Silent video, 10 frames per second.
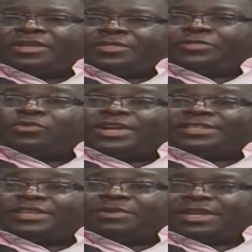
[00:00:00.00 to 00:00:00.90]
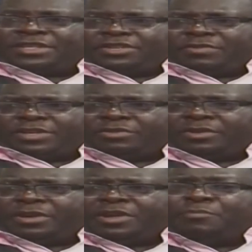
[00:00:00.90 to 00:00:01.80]
through a similar situation.
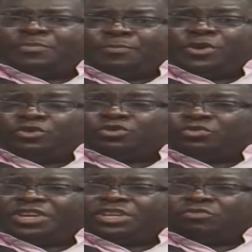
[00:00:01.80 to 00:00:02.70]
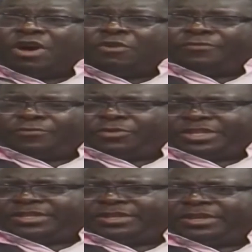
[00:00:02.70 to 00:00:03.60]
People used to eat wild
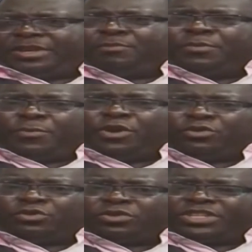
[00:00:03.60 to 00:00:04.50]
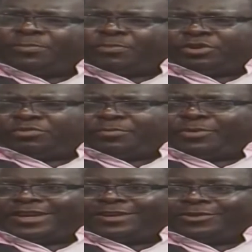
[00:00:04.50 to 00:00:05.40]
fruits. People used to sleep on sweet
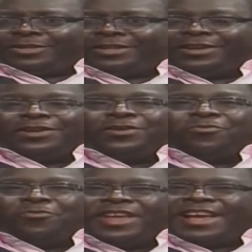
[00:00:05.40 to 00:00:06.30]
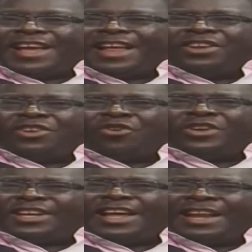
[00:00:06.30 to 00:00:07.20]
potatoes. We
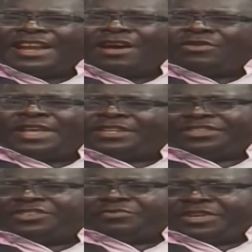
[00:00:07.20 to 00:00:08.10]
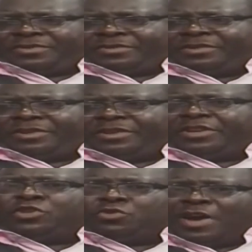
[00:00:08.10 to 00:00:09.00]
cannot allow that situation
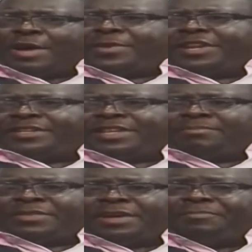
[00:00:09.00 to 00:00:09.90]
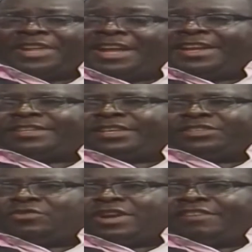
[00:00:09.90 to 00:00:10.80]
to happen in Zambia unless there is
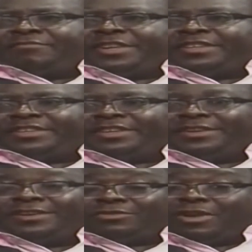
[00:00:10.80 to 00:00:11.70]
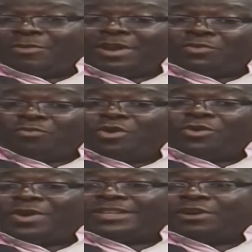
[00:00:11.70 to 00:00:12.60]
no government. So I want to warn
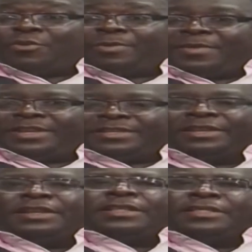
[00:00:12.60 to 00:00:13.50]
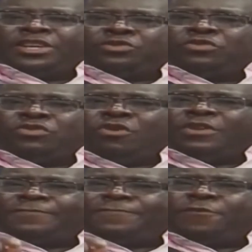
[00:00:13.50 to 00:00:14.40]
Luanshya Copper Mines, they should
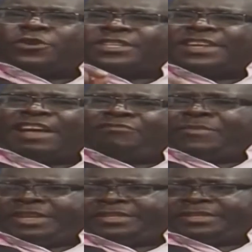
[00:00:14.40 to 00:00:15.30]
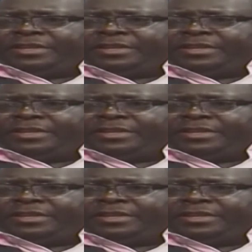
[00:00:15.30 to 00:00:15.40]
not force government